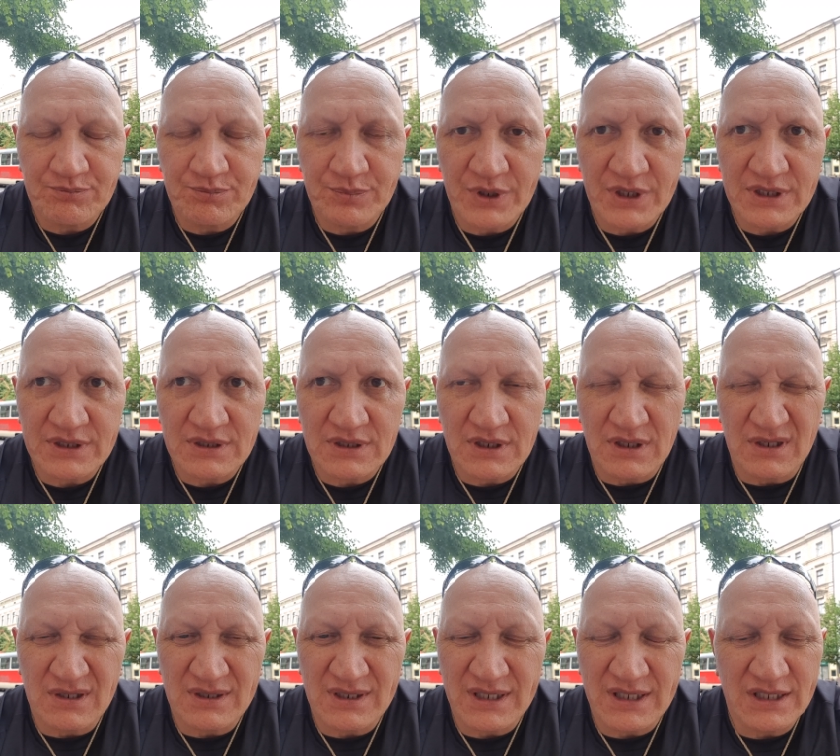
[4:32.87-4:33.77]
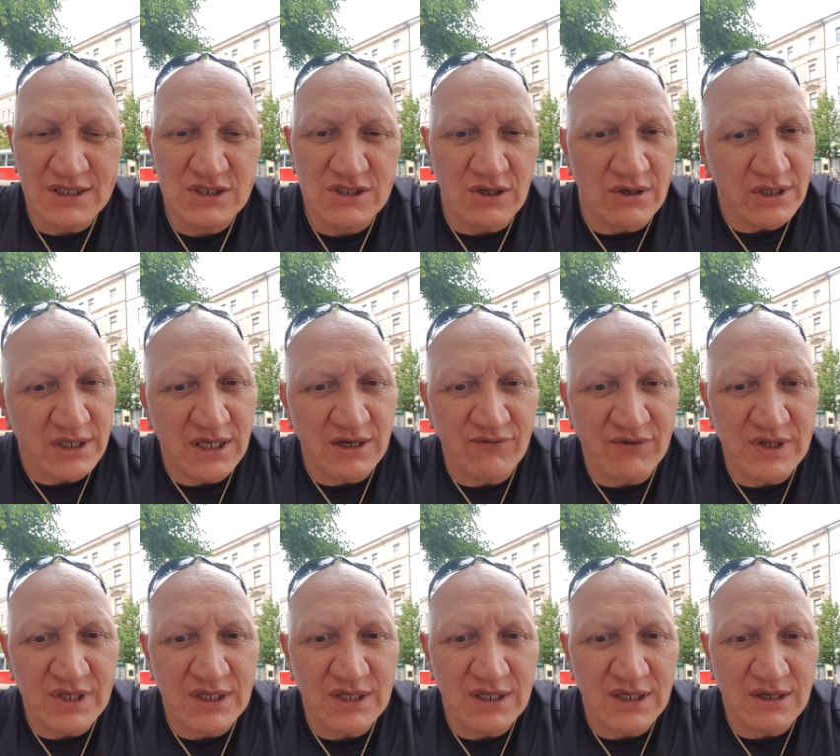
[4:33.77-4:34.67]
but it's like
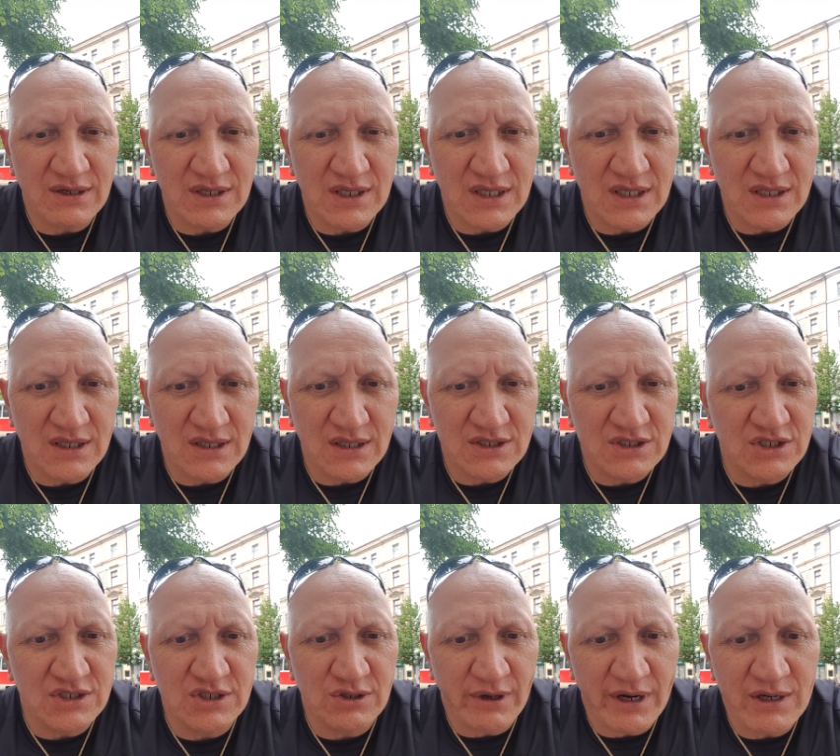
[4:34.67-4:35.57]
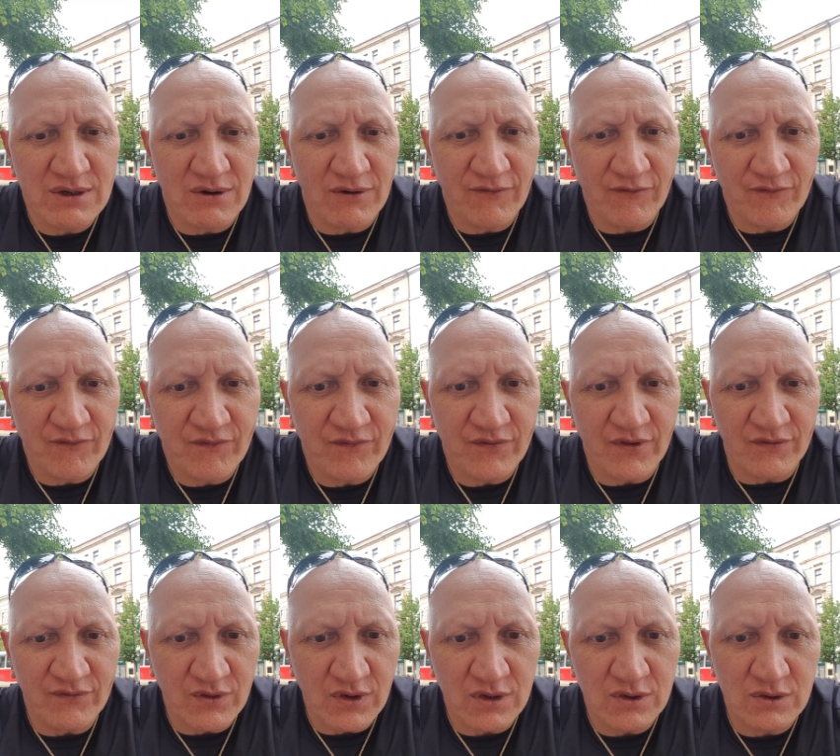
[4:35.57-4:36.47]
everything, it's a trade-off.
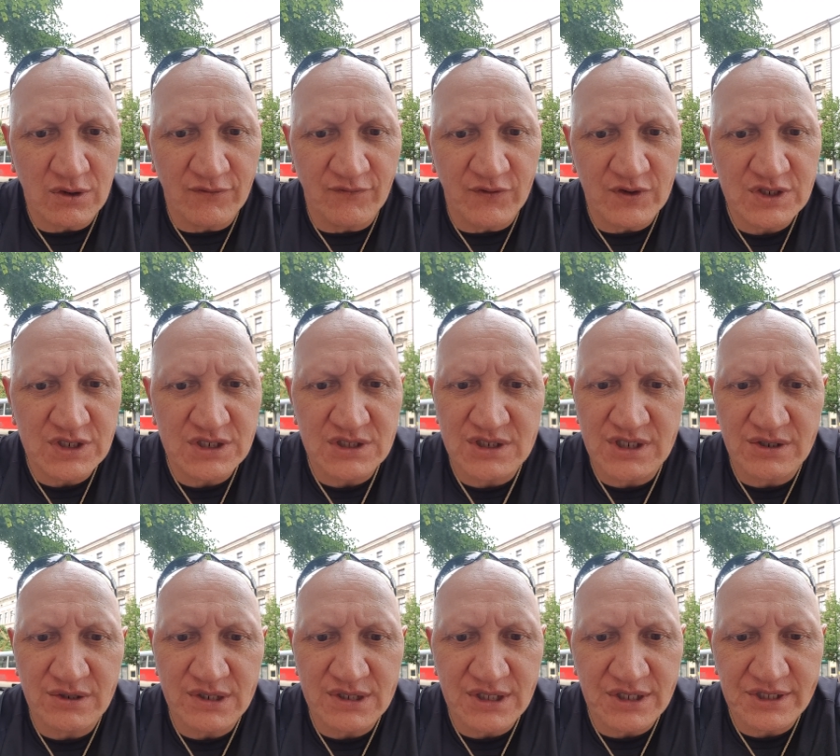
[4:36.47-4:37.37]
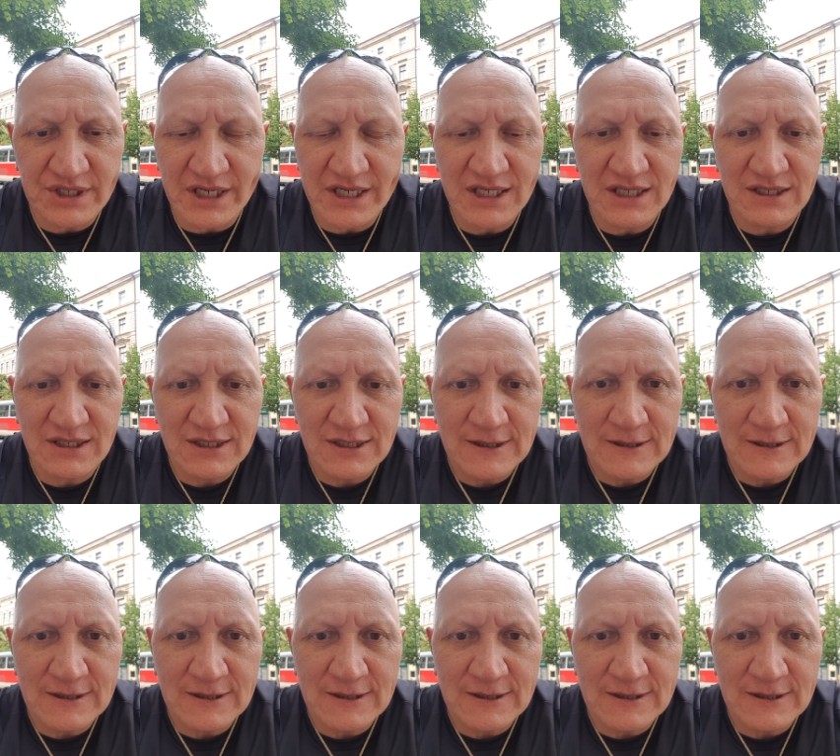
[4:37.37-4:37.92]
I've got good vision during the day.